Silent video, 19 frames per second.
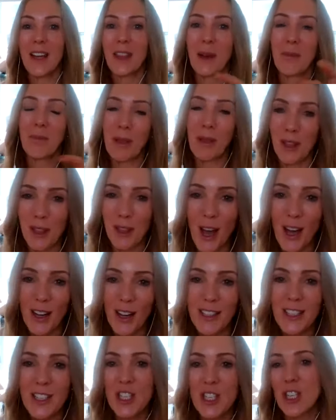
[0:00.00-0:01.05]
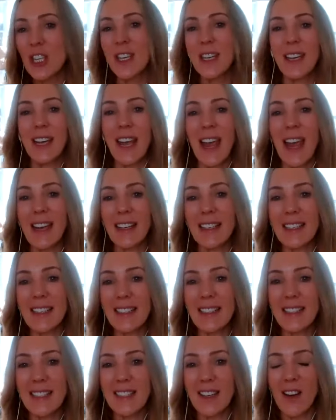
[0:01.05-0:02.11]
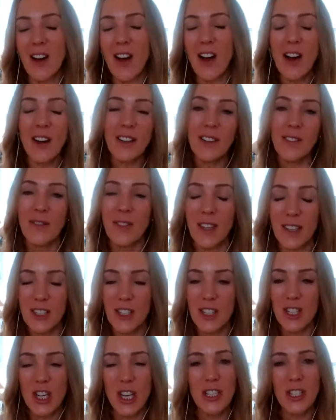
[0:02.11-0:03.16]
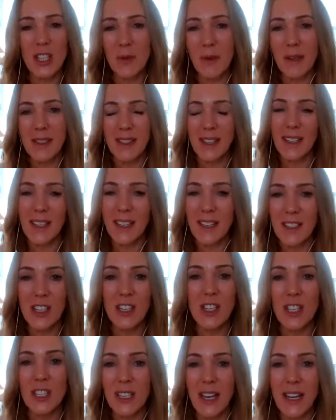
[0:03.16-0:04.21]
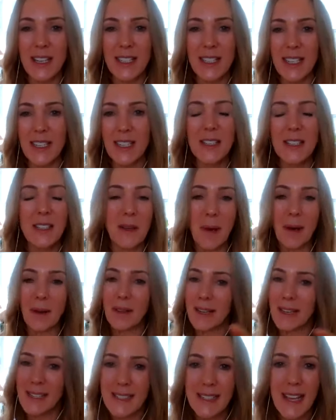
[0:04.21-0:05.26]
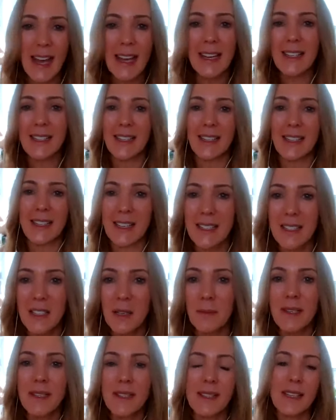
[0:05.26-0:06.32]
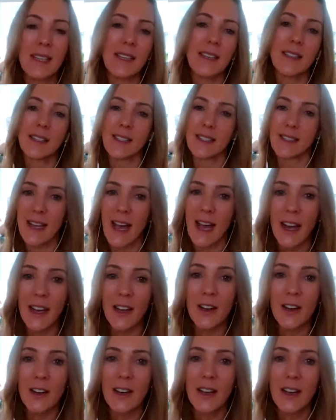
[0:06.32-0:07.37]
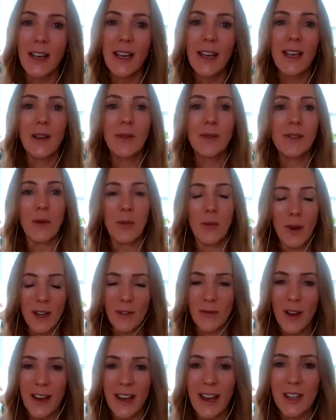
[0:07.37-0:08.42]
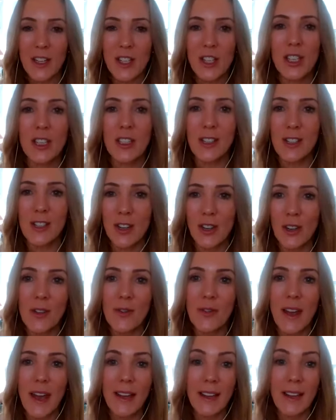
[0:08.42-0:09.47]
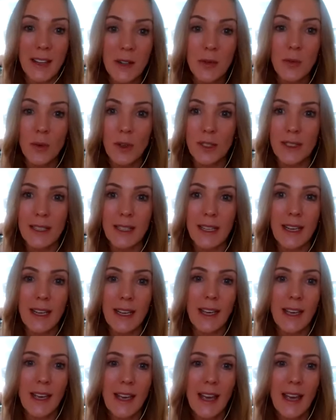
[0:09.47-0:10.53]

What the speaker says: the pathology and all of the judgments and conditioned ideas about like sex and intimacy, desire. It was like, what if I actually turned that inwardly